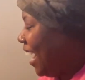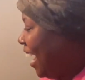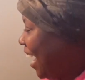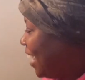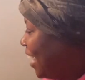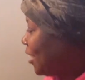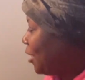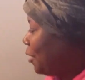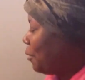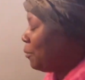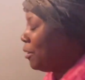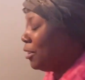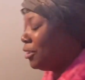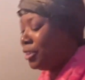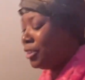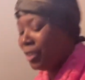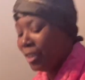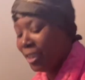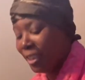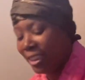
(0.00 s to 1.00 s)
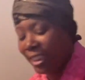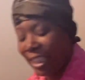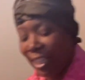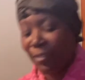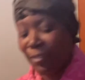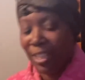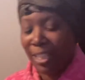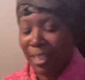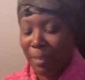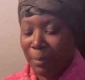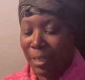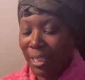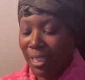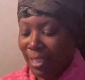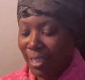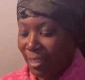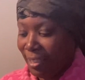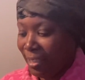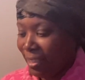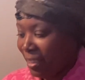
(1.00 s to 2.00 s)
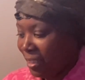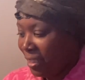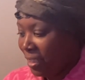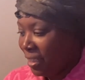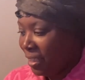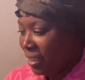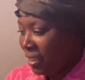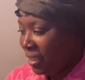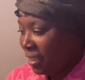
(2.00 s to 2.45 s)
I don't want you to I can shove still it up see there. The, thing.